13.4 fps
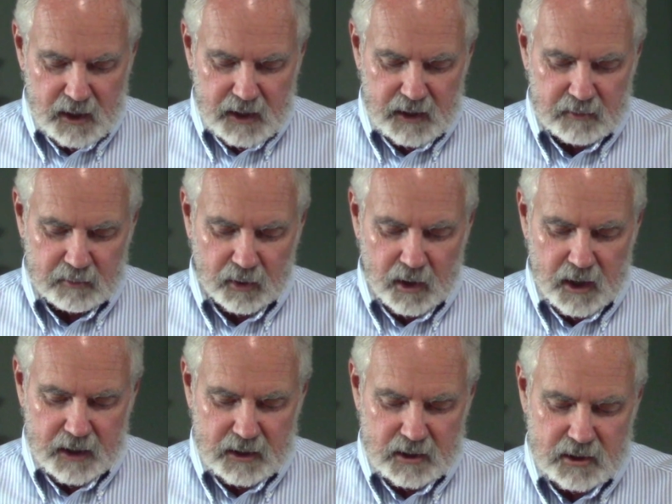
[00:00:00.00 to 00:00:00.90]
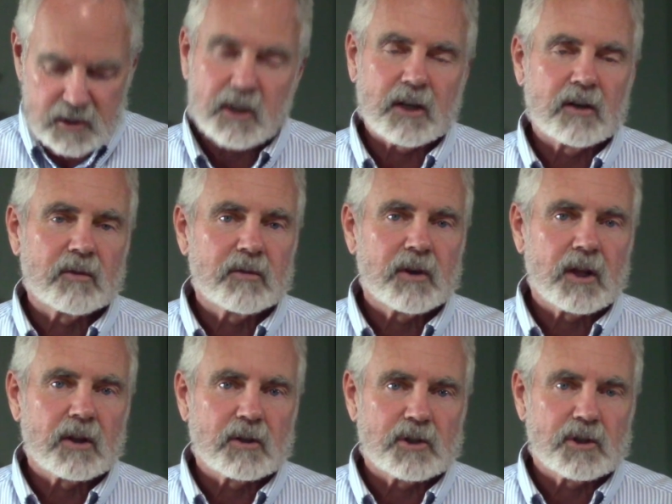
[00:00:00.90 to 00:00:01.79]
and brought us into
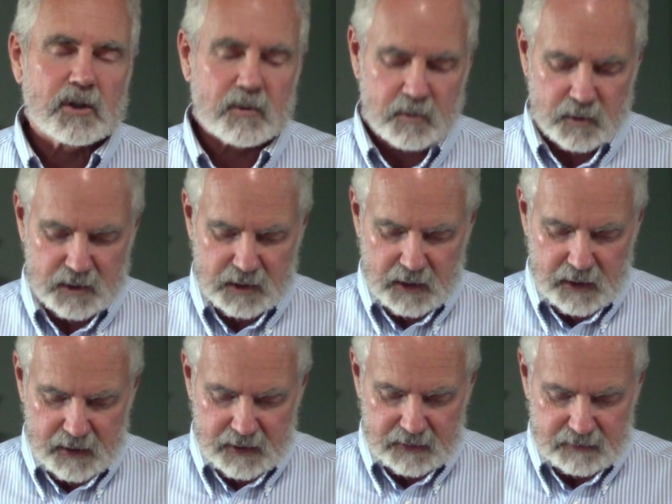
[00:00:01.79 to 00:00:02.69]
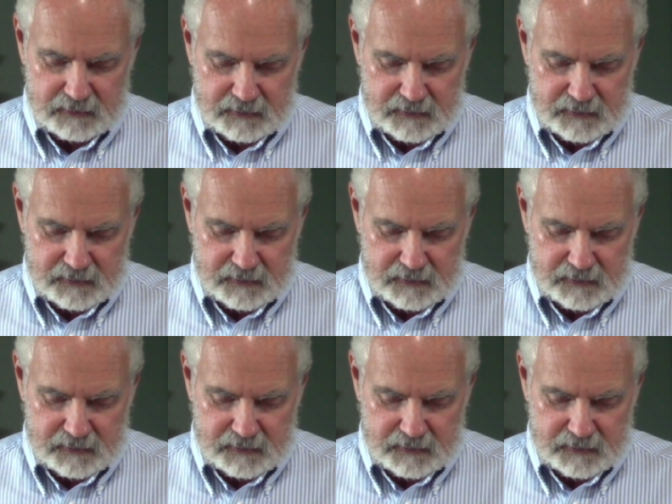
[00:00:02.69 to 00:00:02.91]
fellowship with God."